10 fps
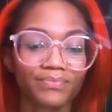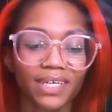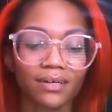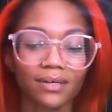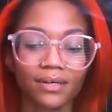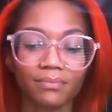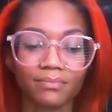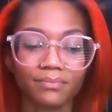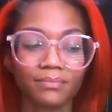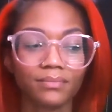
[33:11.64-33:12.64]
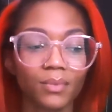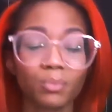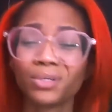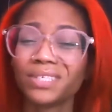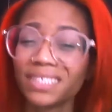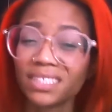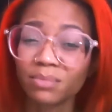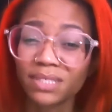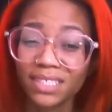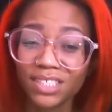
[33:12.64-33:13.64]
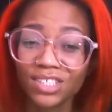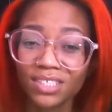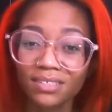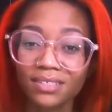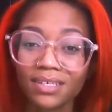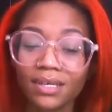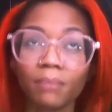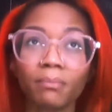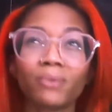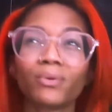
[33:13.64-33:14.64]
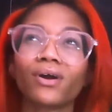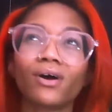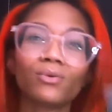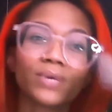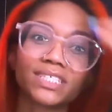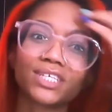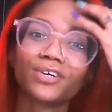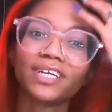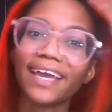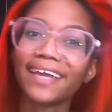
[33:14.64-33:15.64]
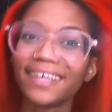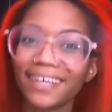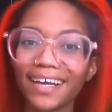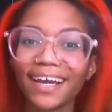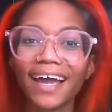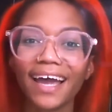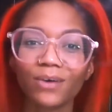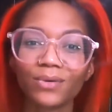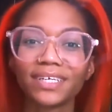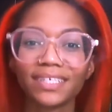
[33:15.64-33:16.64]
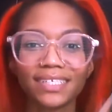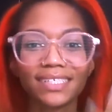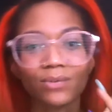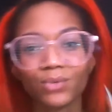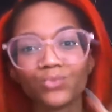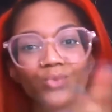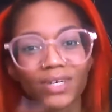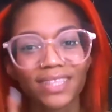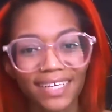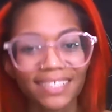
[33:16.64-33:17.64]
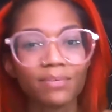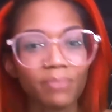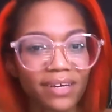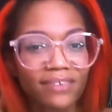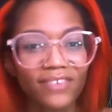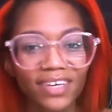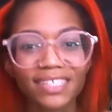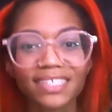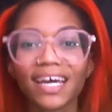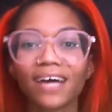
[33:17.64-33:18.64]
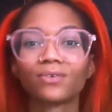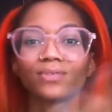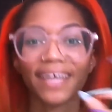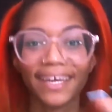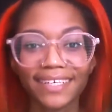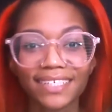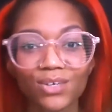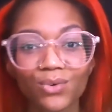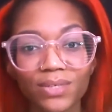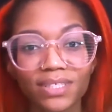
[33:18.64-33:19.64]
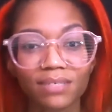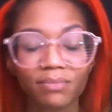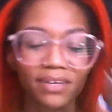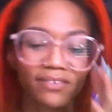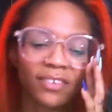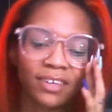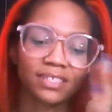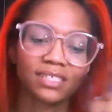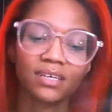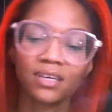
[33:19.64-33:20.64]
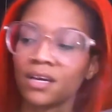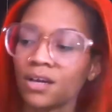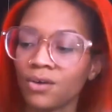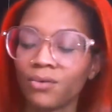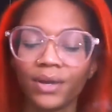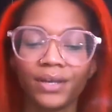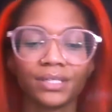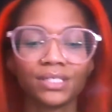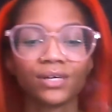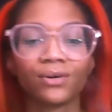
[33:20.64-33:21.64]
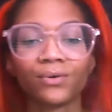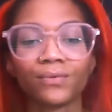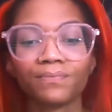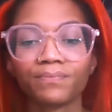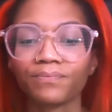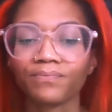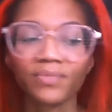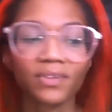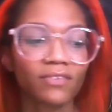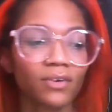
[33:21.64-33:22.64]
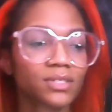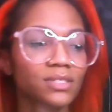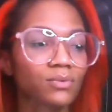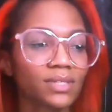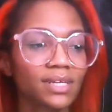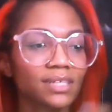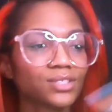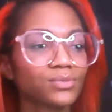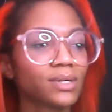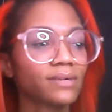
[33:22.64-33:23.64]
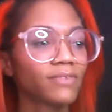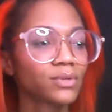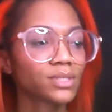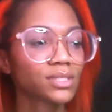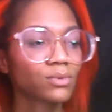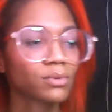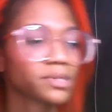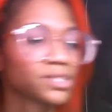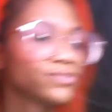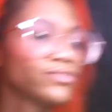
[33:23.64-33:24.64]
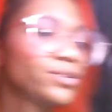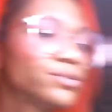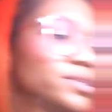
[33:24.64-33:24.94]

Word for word: um, predisposition, but we're always creating how it is that we want that to manifest, how that is going to manifest, right? So focus on what lights you up, focus on what makes you feel